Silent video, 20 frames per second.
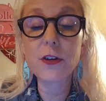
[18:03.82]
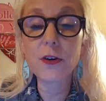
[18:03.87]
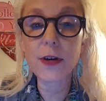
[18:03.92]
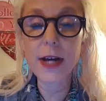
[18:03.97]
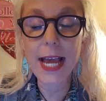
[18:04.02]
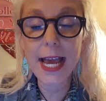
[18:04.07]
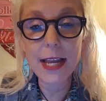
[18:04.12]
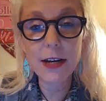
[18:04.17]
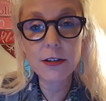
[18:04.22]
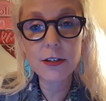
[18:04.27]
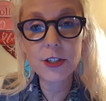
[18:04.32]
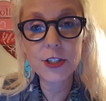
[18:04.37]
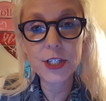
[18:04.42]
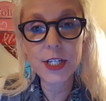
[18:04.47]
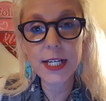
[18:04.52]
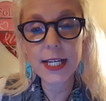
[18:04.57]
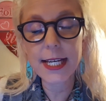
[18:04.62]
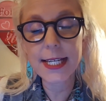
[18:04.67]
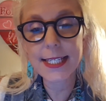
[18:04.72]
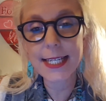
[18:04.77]
their
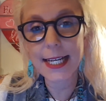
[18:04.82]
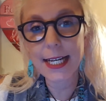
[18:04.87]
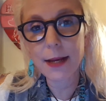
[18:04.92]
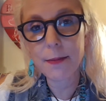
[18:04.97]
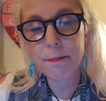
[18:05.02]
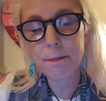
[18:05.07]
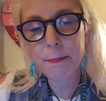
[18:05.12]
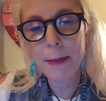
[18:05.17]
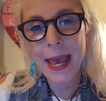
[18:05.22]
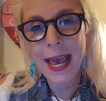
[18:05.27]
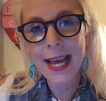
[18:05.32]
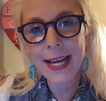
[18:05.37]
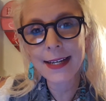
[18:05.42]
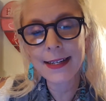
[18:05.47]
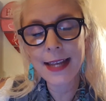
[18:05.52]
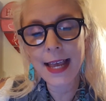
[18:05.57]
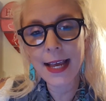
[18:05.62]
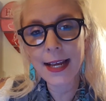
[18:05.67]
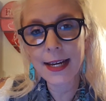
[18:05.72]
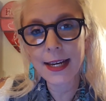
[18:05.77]
energy. It's like a
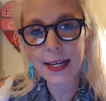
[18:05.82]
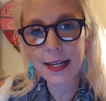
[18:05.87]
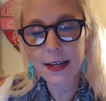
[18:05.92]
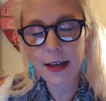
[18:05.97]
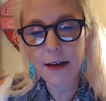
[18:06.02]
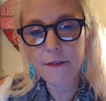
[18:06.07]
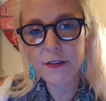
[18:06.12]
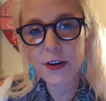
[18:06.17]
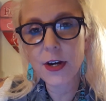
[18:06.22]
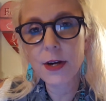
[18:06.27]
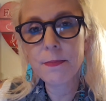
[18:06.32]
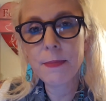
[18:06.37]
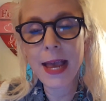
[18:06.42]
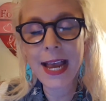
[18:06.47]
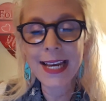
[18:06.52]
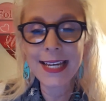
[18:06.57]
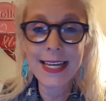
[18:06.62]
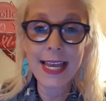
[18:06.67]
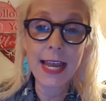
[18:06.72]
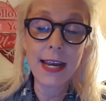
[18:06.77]
magnetic, a very
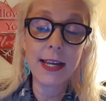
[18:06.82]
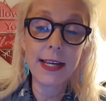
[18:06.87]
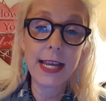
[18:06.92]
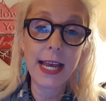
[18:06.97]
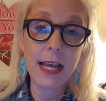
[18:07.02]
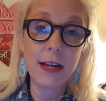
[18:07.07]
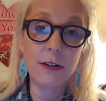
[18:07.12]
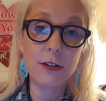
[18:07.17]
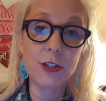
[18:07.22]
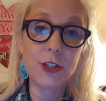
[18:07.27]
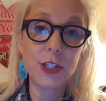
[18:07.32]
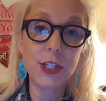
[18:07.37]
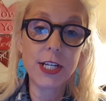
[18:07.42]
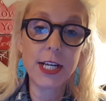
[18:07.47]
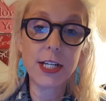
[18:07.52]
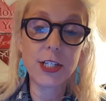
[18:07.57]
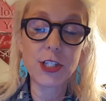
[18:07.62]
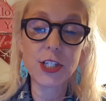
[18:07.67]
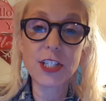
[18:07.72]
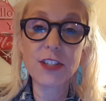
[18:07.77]
magnetic energy
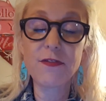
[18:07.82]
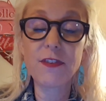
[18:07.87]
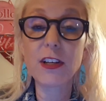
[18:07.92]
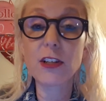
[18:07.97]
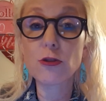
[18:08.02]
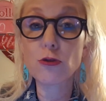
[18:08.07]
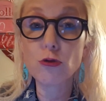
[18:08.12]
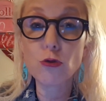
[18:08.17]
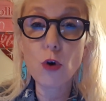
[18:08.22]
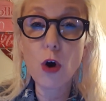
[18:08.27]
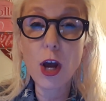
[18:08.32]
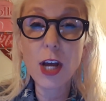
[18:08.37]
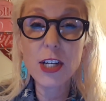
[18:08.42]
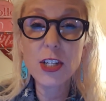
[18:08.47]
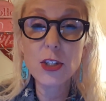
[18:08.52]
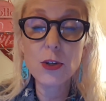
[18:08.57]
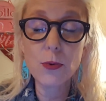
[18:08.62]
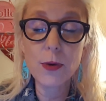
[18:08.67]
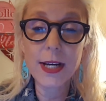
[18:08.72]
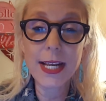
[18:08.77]
and just feel drawn
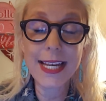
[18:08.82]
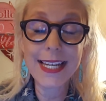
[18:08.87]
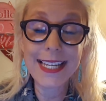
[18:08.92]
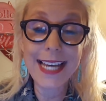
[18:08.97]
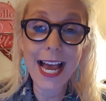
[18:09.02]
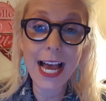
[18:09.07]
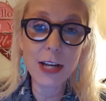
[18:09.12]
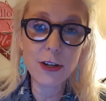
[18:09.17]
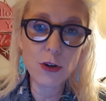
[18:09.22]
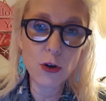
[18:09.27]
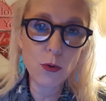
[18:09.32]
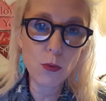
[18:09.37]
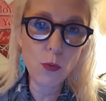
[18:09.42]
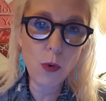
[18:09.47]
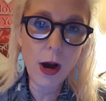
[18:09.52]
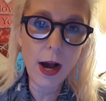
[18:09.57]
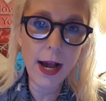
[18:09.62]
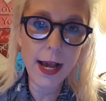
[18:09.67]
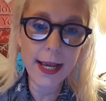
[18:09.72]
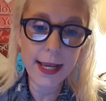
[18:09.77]
to it and not know
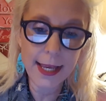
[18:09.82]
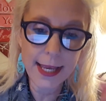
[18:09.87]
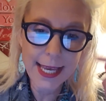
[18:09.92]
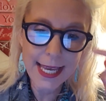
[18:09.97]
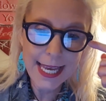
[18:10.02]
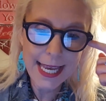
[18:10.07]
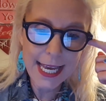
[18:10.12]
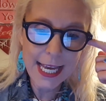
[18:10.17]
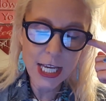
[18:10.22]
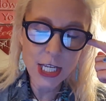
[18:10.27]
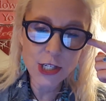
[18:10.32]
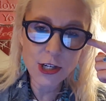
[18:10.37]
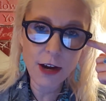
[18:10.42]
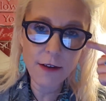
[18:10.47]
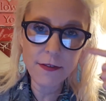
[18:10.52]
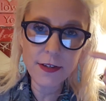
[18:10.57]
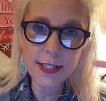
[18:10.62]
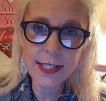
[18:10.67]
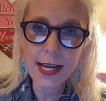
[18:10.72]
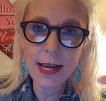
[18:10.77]
why. It's
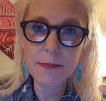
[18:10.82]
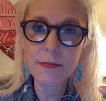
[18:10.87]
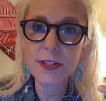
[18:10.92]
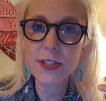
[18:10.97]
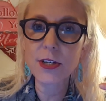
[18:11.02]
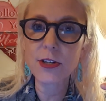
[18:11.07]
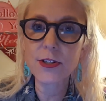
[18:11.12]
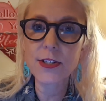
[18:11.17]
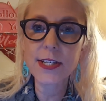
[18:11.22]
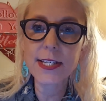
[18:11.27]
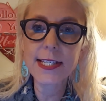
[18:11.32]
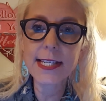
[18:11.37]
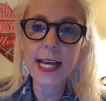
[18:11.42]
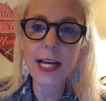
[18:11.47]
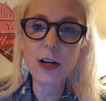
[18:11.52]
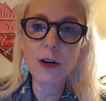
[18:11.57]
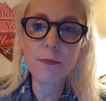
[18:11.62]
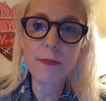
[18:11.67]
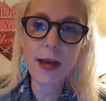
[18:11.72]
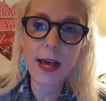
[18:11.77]
oftentimes there's a
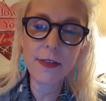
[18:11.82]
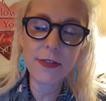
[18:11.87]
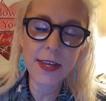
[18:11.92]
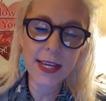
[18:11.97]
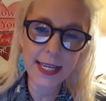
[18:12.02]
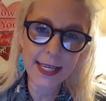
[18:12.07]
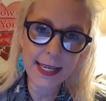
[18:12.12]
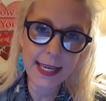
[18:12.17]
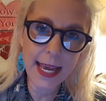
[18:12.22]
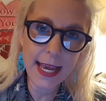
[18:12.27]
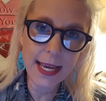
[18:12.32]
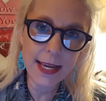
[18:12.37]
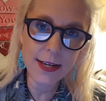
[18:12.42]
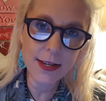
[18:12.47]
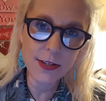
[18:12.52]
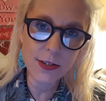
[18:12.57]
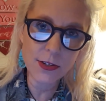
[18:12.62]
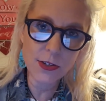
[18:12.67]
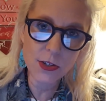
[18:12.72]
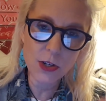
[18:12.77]
psychopathic
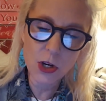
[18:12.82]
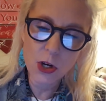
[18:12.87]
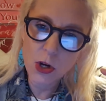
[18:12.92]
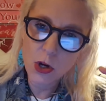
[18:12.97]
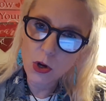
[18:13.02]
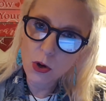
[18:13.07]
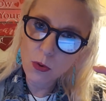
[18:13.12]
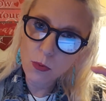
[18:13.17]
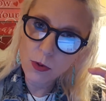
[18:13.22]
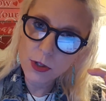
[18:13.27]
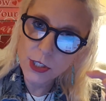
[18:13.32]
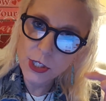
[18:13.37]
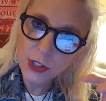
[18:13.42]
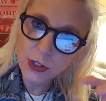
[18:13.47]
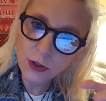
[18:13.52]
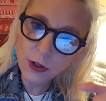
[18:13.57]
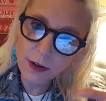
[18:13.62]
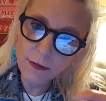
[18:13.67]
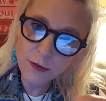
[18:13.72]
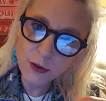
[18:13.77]
gaze which
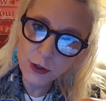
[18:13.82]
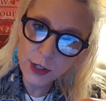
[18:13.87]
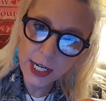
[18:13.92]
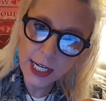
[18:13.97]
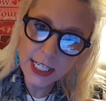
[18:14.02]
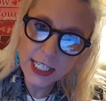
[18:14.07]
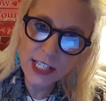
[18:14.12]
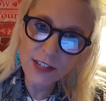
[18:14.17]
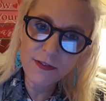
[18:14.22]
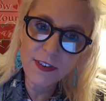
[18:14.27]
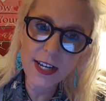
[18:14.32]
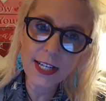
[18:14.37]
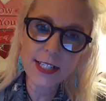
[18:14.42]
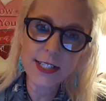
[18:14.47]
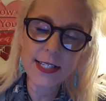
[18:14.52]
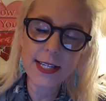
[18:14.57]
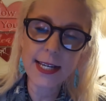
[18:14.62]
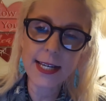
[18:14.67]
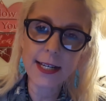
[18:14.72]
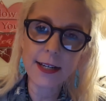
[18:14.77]
is sort of
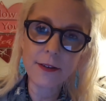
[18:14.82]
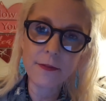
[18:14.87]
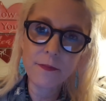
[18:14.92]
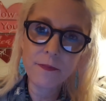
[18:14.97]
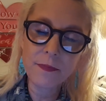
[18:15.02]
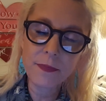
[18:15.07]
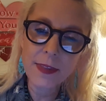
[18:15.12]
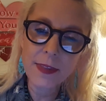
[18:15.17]
transfixing